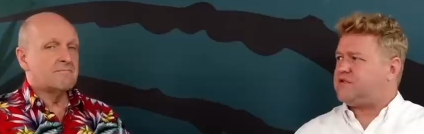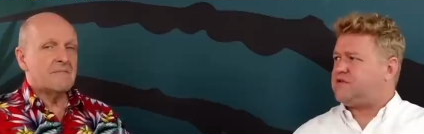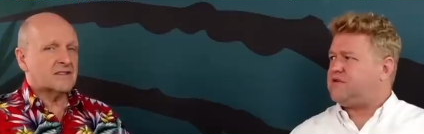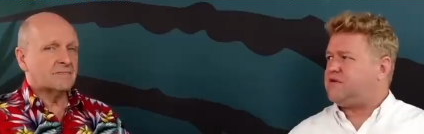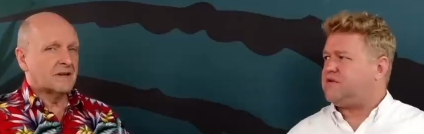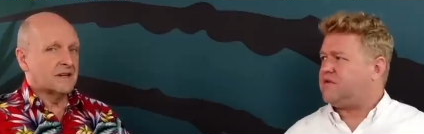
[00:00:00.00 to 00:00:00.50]
Speaker 1: just,
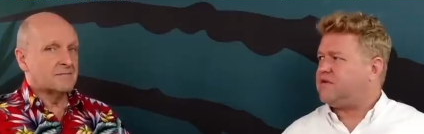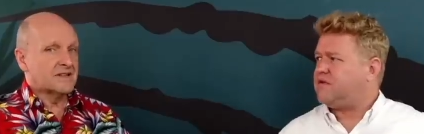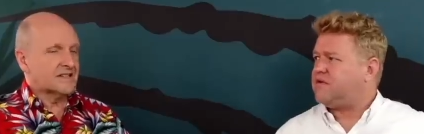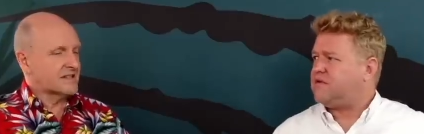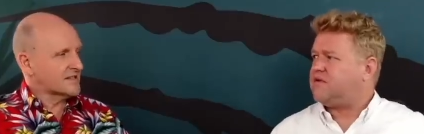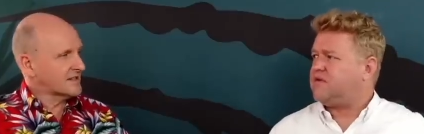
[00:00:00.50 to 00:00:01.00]
much bigger
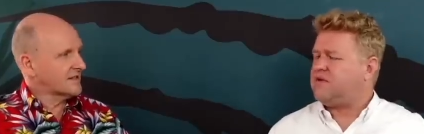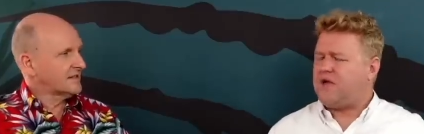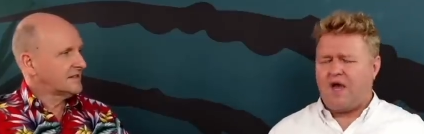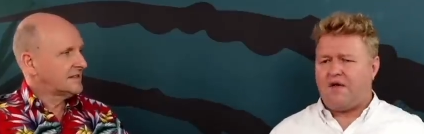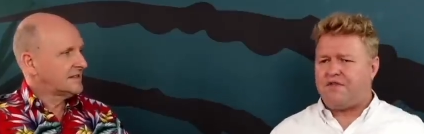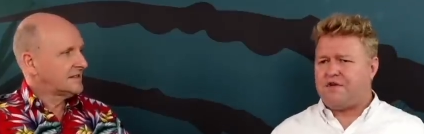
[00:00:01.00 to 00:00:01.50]
business.
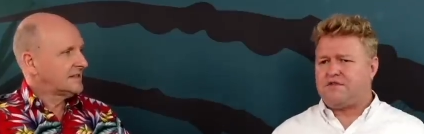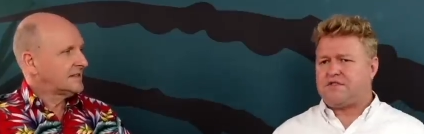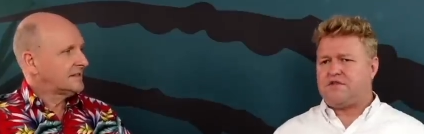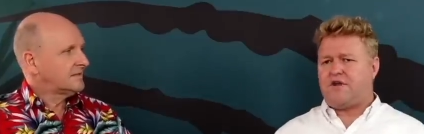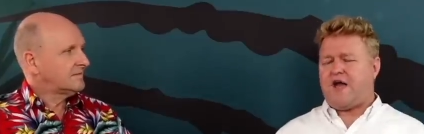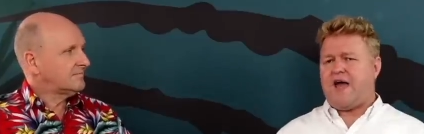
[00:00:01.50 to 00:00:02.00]
Yeah,
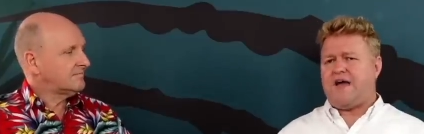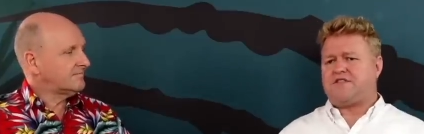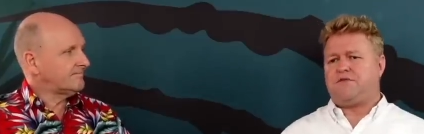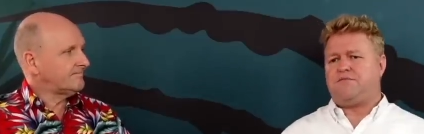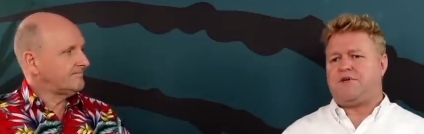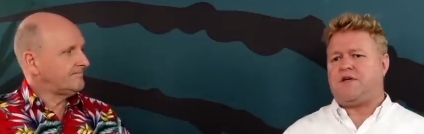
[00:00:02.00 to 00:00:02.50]
Speaker 2: there's there
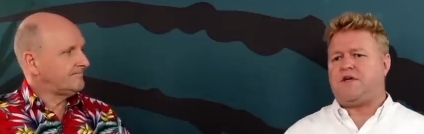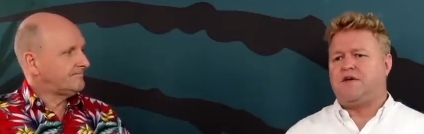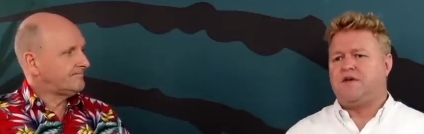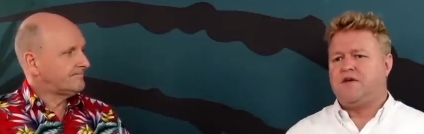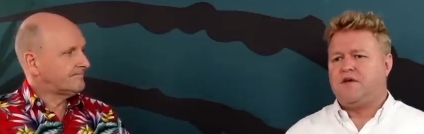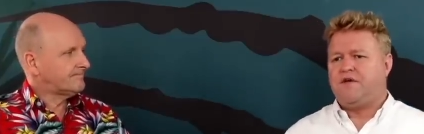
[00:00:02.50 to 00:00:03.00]
has to
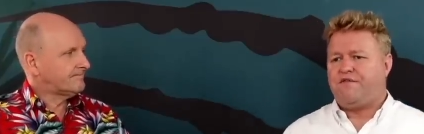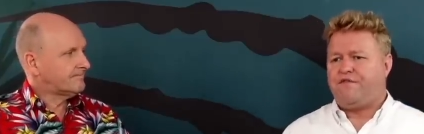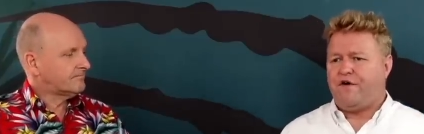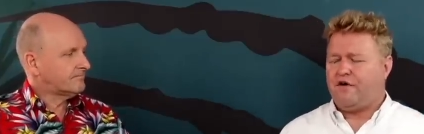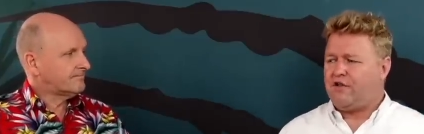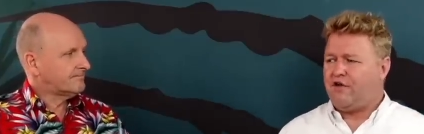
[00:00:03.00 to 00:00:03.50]
be
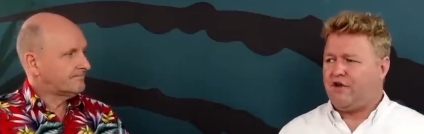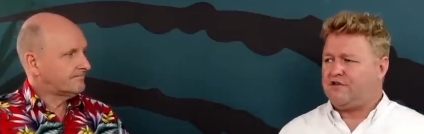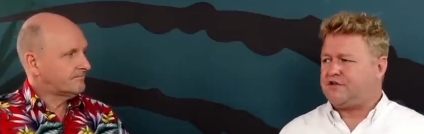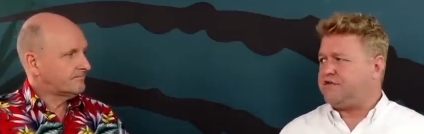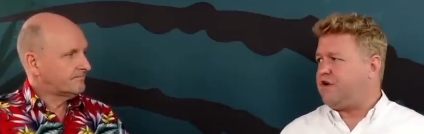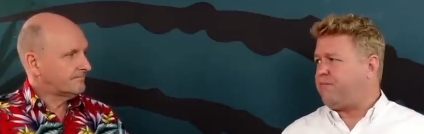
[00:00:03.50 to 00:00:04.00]
far
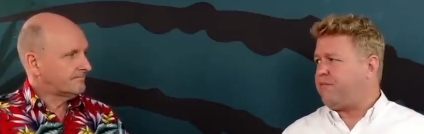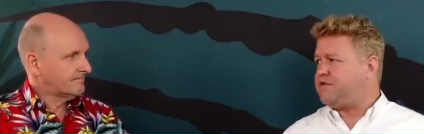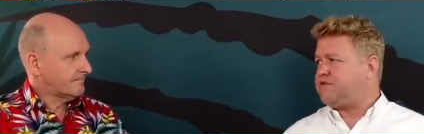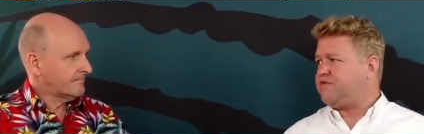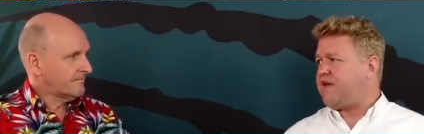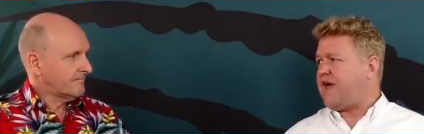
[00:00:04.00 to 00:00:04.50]
larger
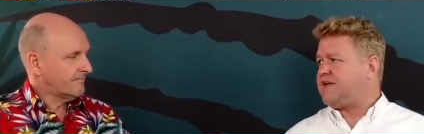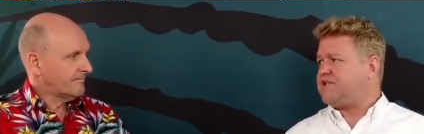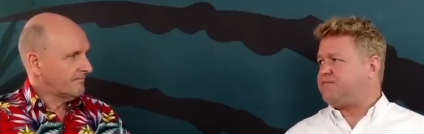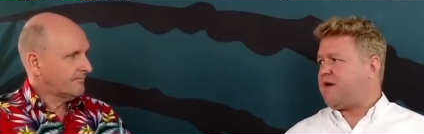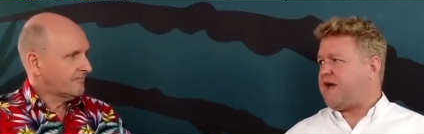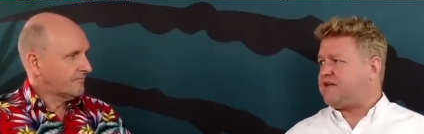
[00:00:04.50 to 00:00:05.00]
numbers of
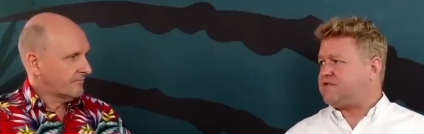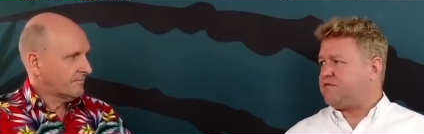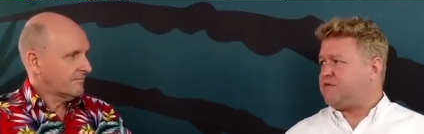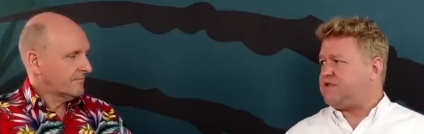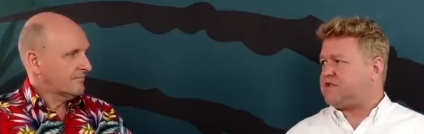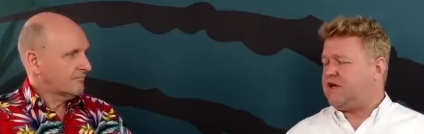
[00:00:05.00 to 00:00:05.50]
expats
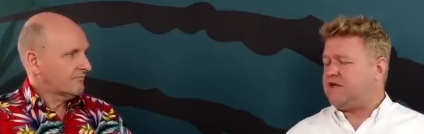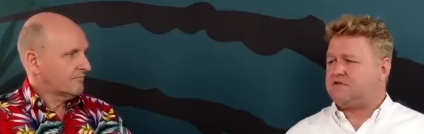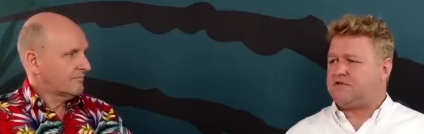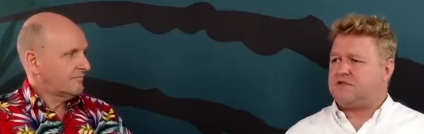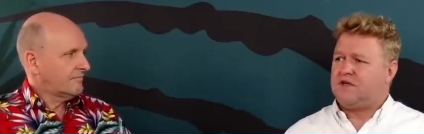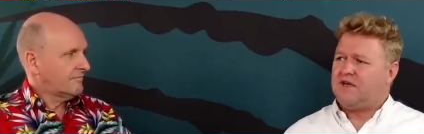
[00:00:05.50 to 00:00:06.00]
from these
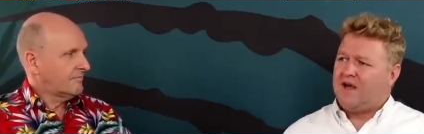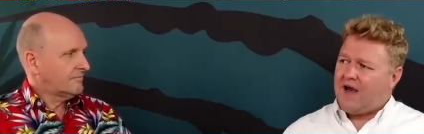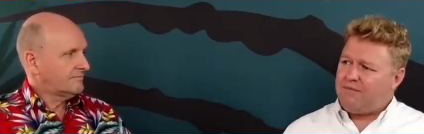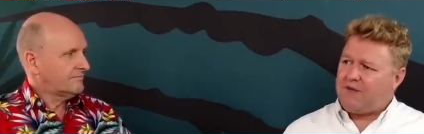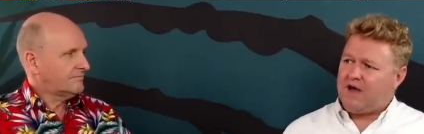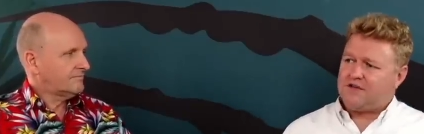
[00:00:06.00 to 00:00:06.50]
countries.
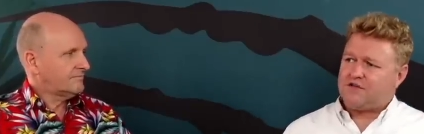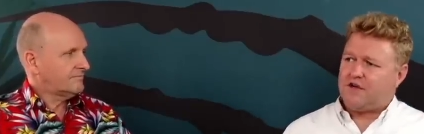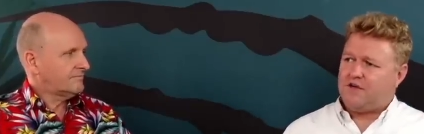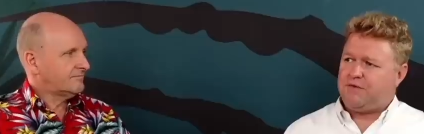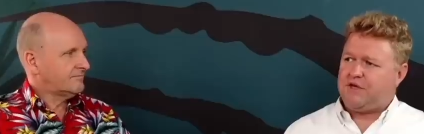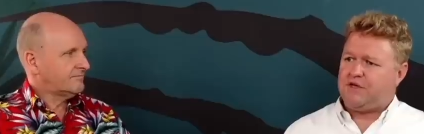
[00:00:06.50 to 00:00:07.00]
I'm not
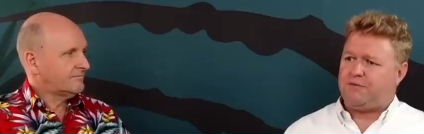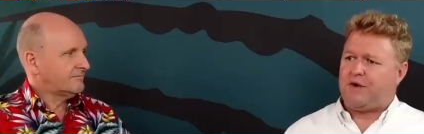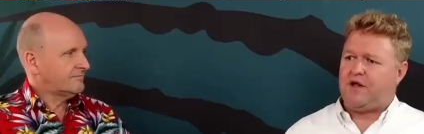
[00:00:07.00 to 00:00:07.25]
trying to be an